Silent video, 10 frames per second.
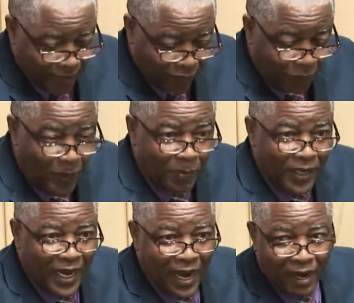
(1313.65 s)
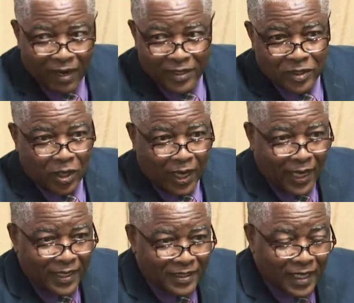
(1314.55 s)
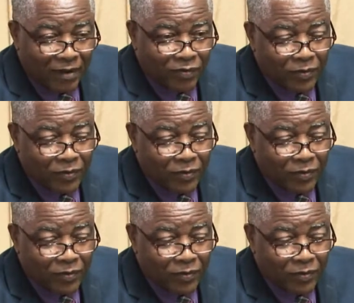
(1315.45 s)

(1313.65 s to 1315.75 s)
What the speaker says: people cars and all kind of stuff,